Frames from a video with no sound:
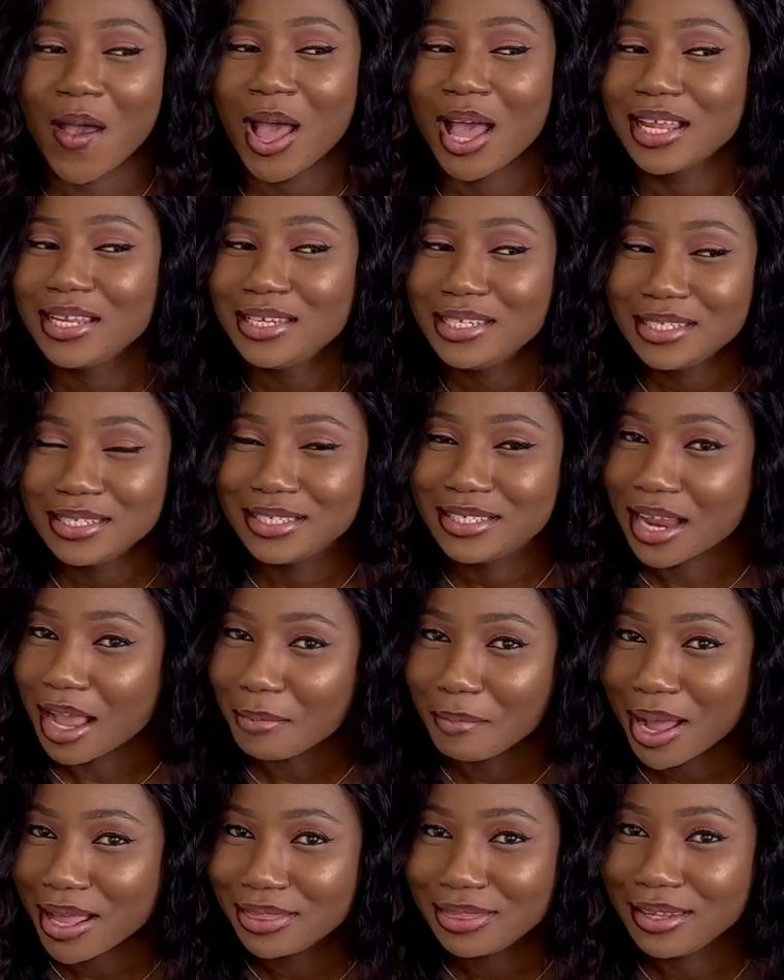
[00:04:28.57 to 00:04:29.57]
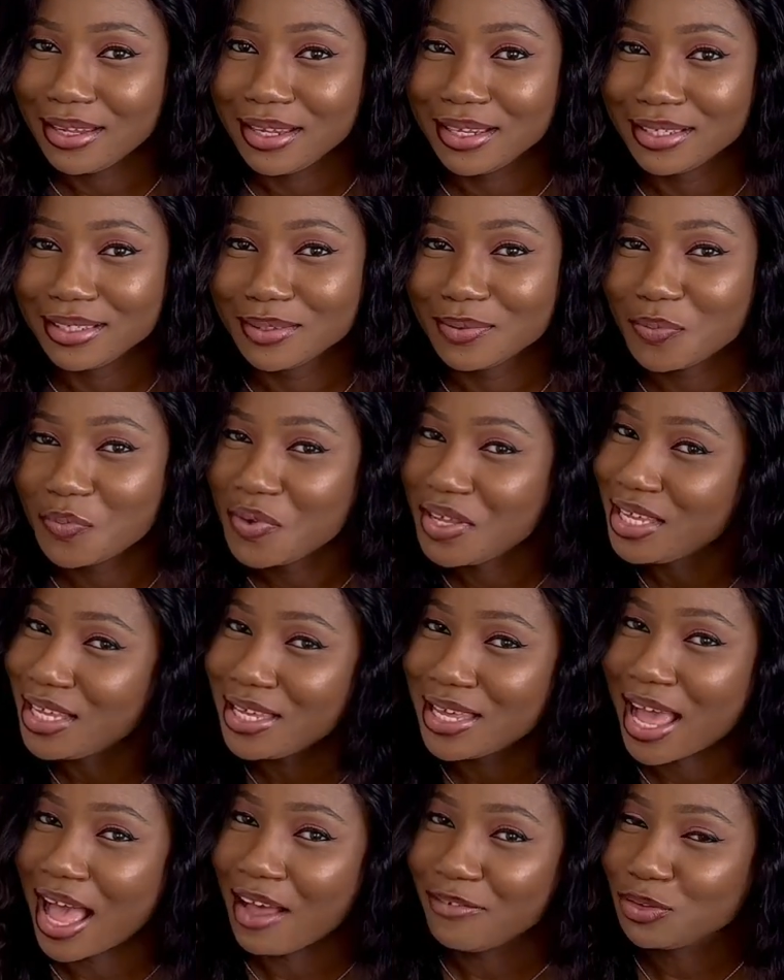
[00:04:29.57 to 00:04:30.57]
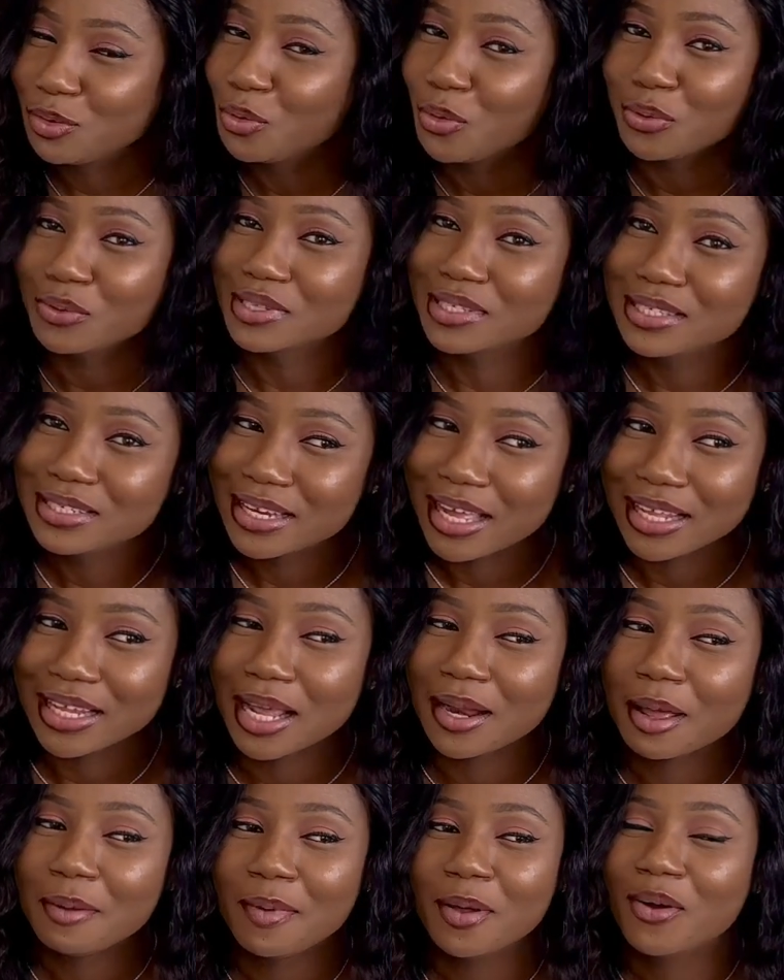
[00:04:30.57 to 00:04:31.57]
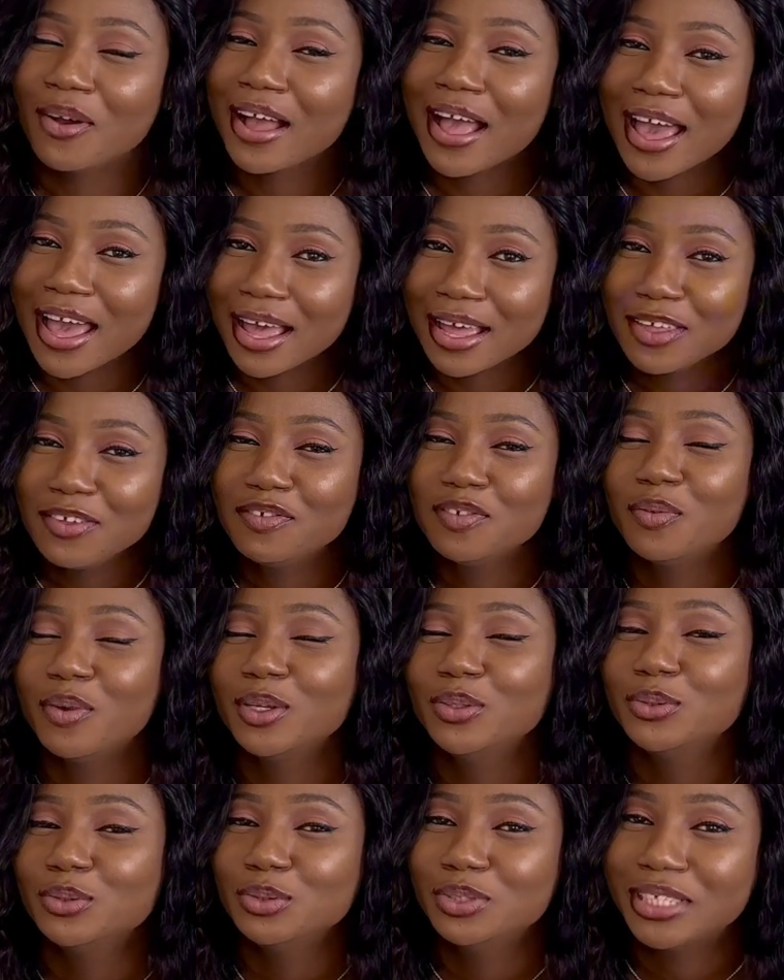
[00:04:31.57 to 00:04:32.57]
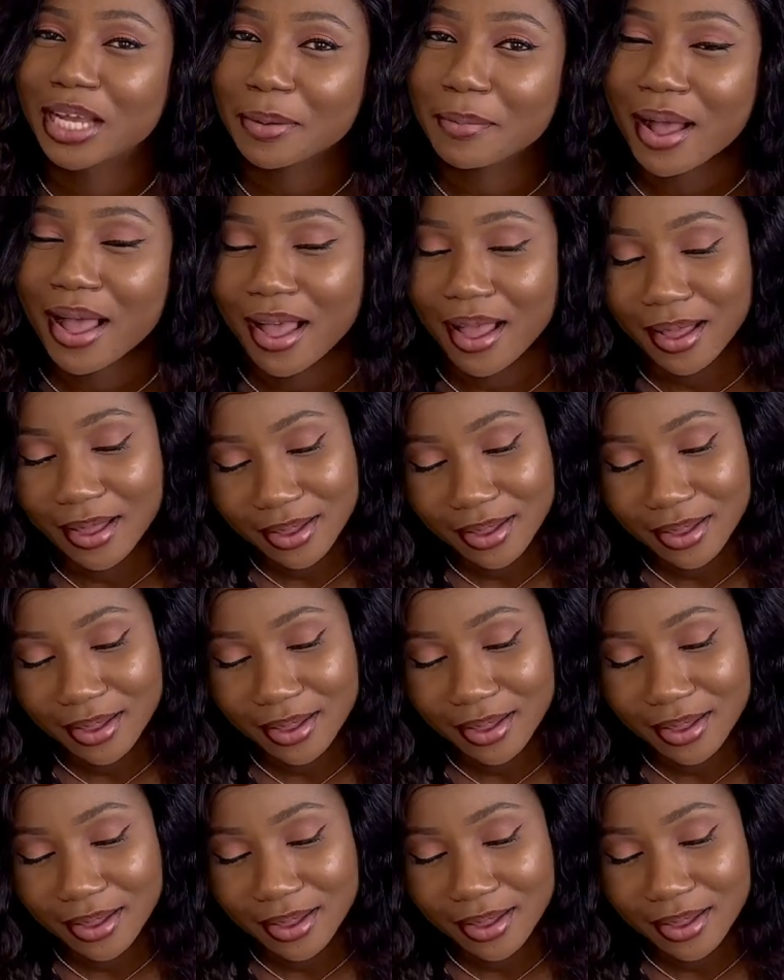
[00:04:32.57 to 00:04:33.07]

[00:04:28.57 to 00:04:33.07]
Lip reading: this Japa thing, we have to consider it. And I'm like, Oga, if you want to do Japa,